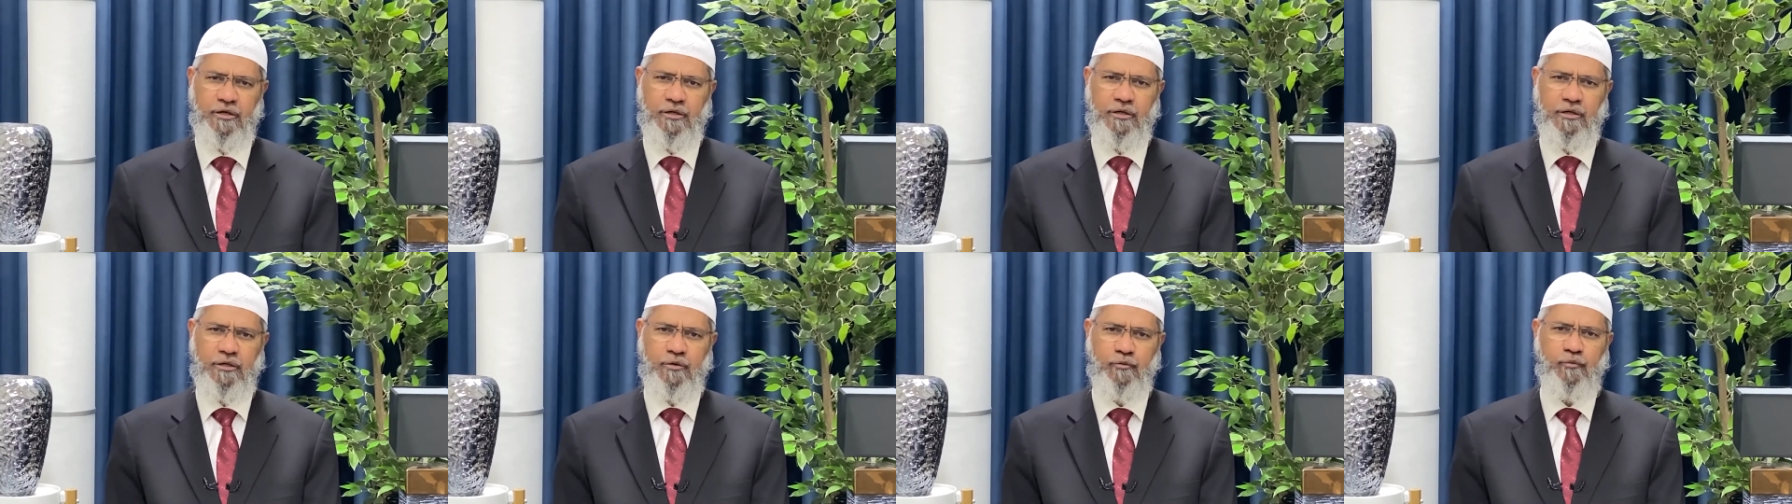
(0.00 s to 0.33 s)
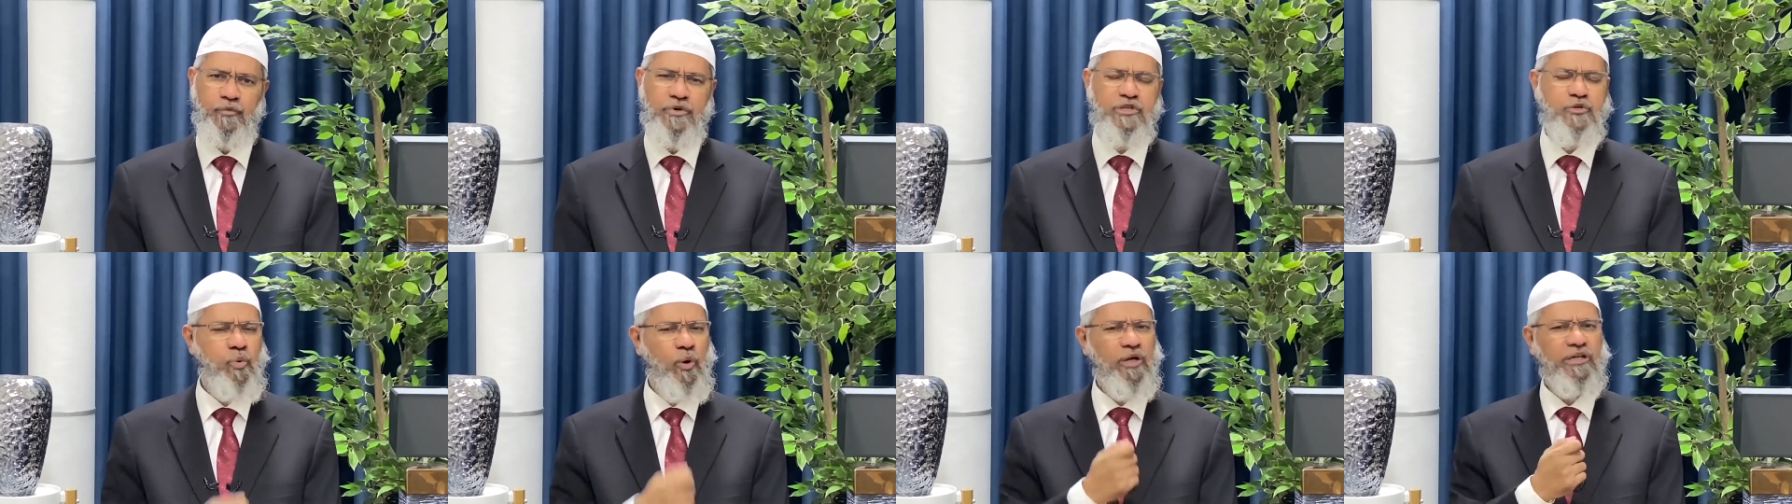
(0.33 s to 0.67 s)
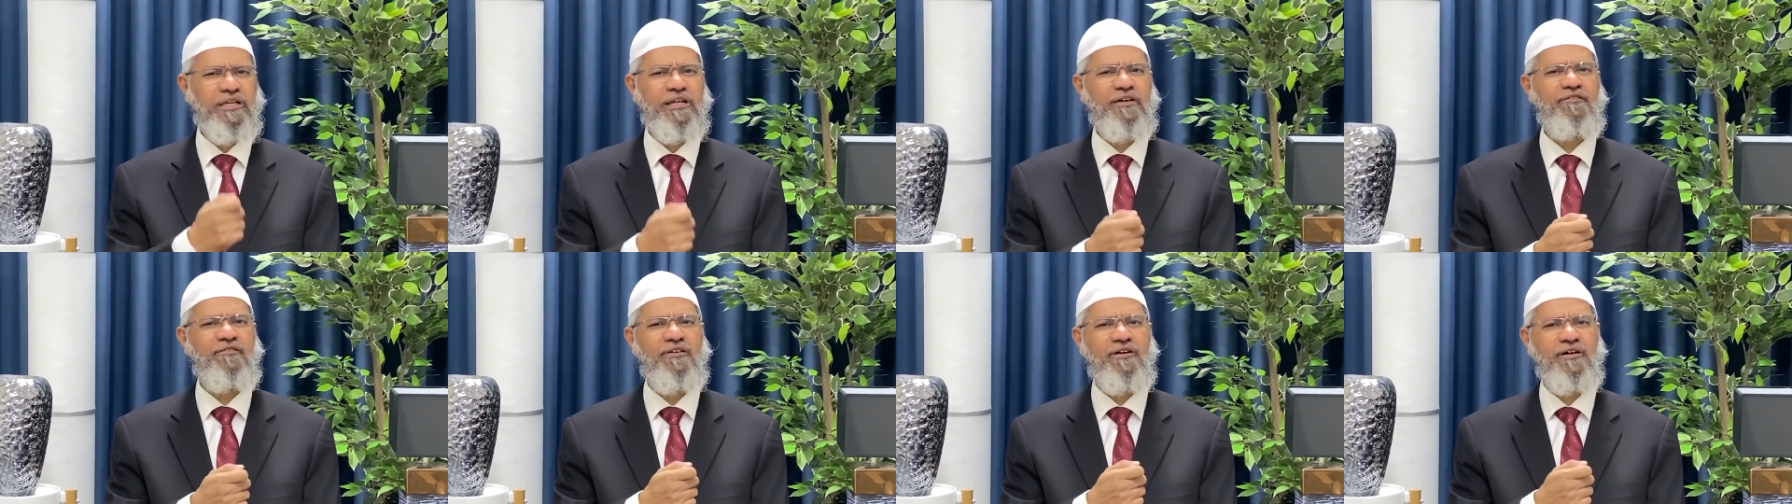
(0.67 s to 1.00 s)
with
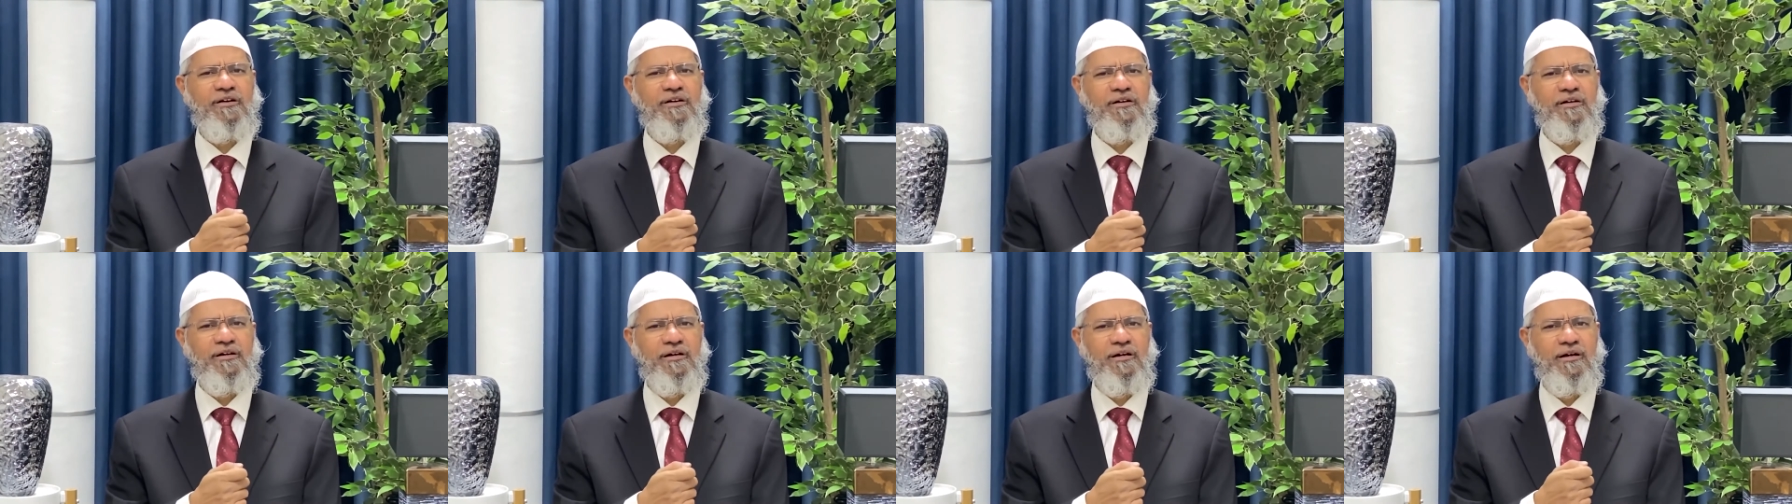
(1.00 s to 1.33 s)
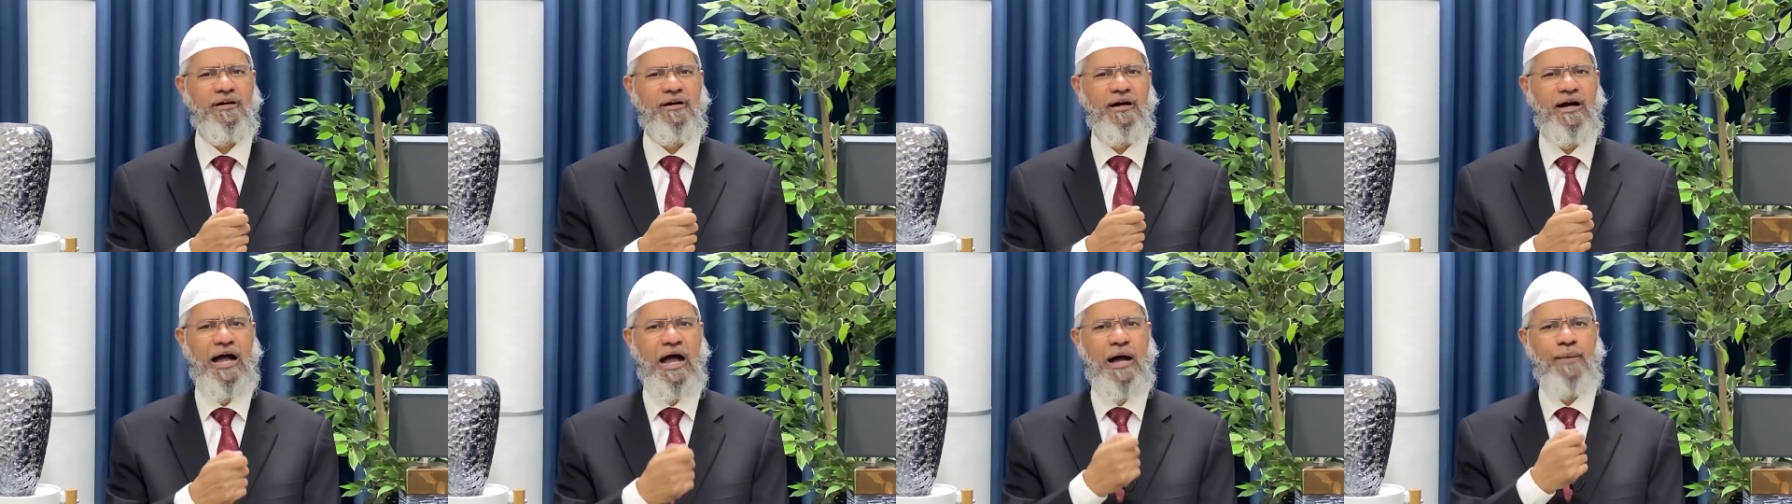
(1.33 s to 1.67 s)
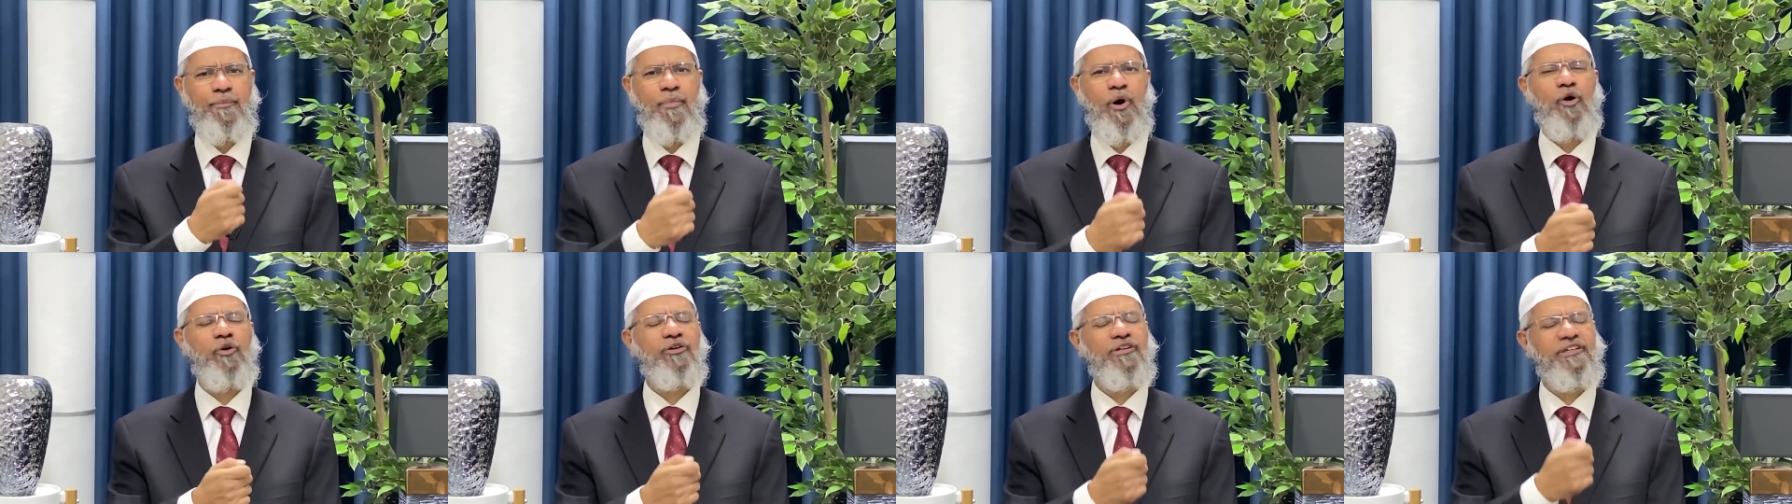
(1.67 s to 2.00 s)
whatever
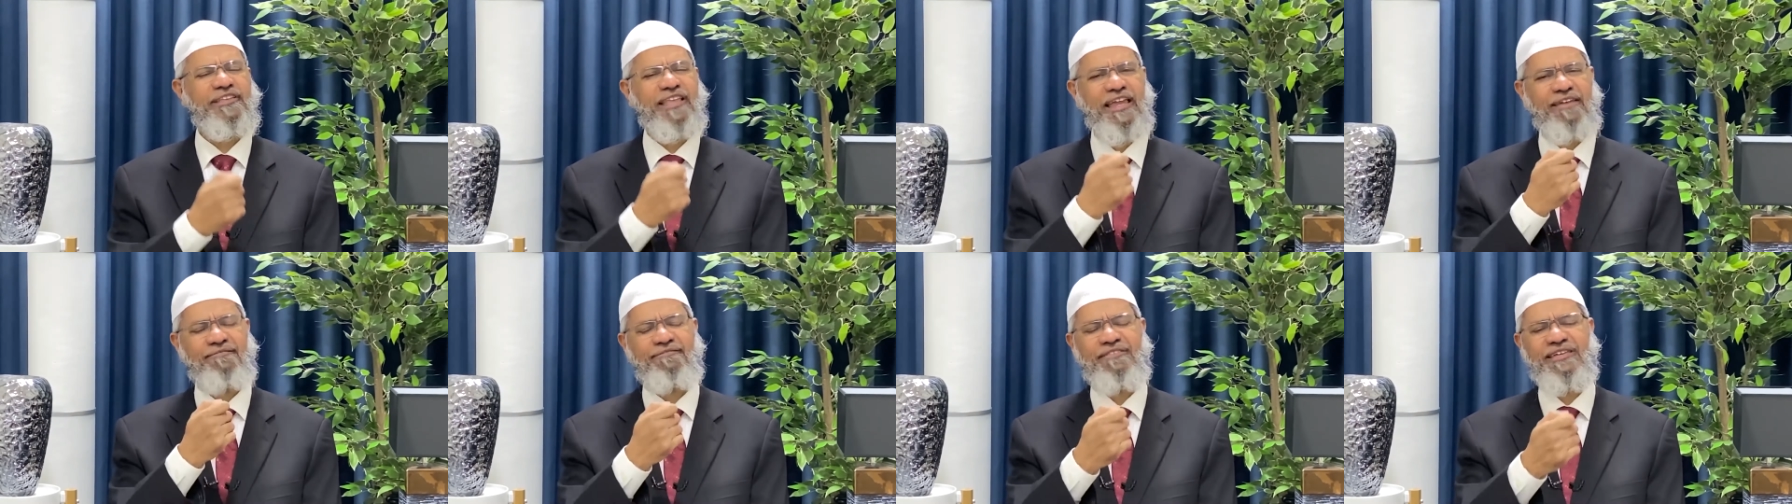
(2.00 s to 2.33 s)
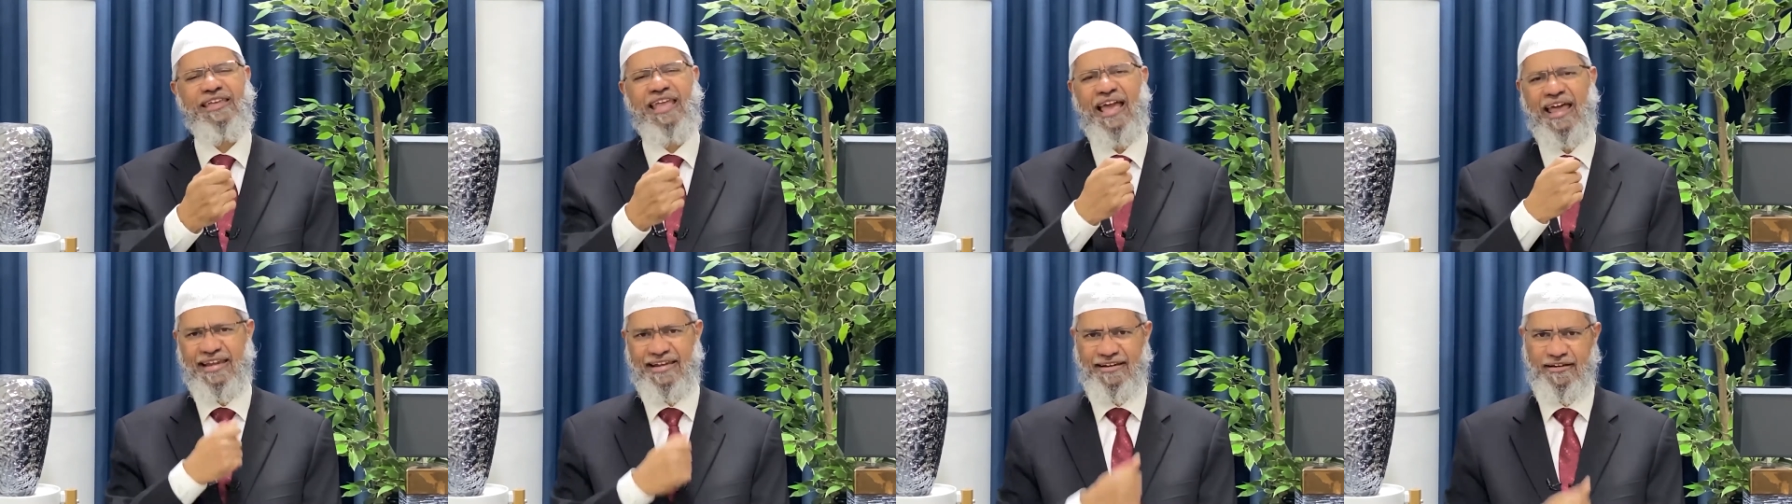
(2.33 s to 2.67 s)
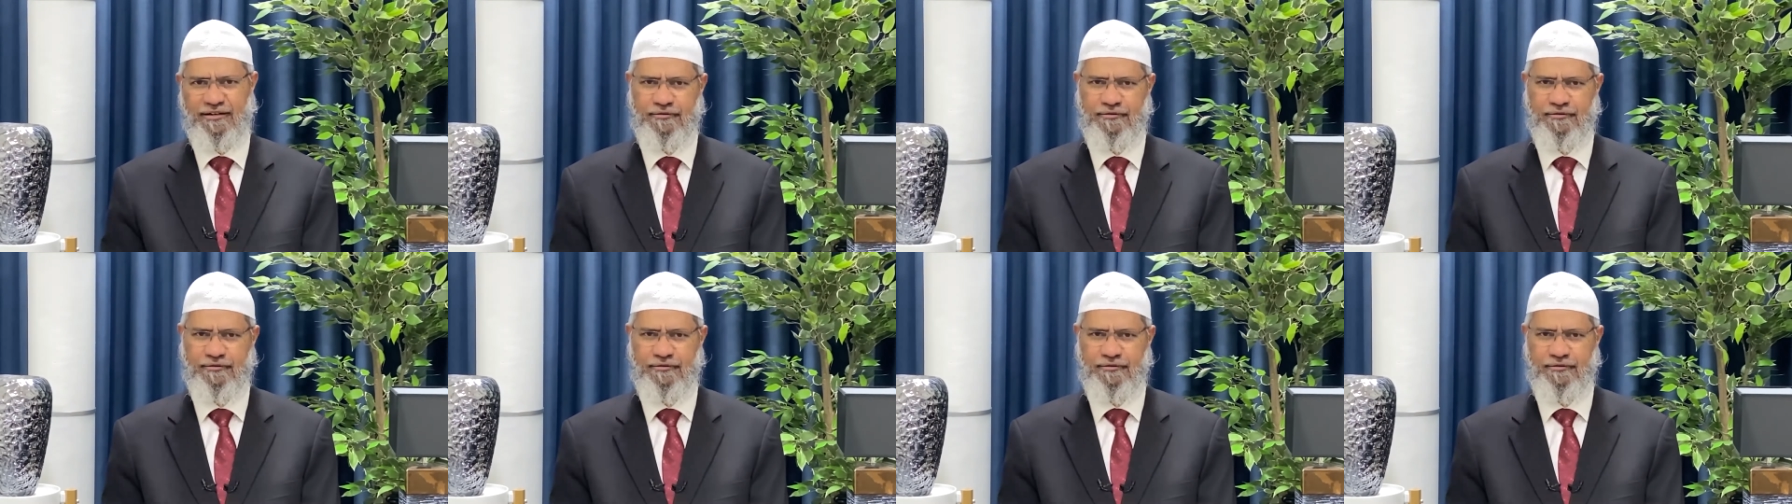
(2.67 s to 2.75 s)
amount that we can.